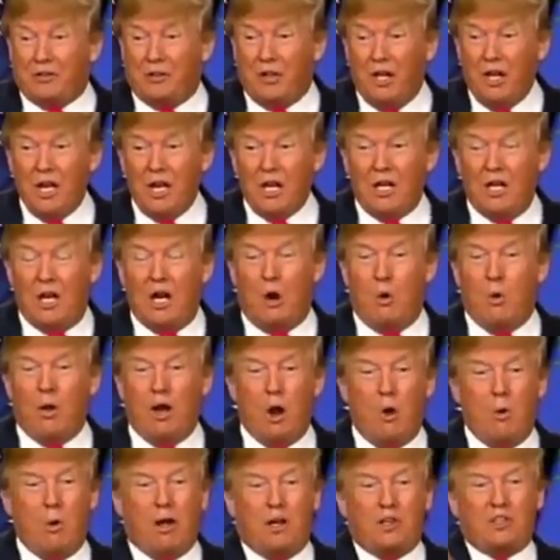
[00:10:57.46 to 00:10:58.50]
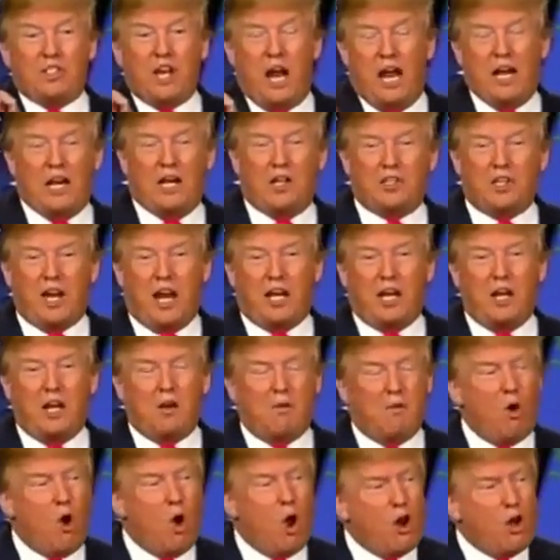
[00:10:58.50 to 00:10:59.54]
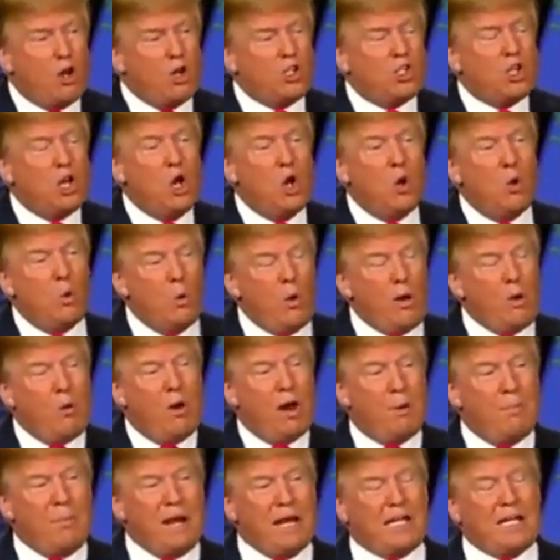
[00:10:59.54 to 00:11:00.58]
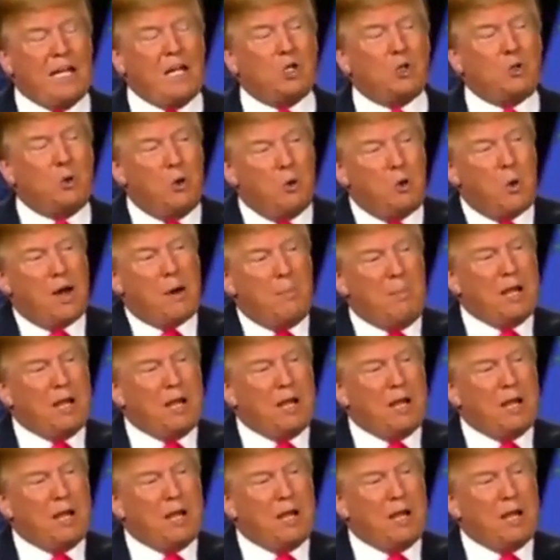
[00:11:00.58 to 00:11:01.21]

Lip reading: We don't want to sign executive orders. We want to make deals. We want to make the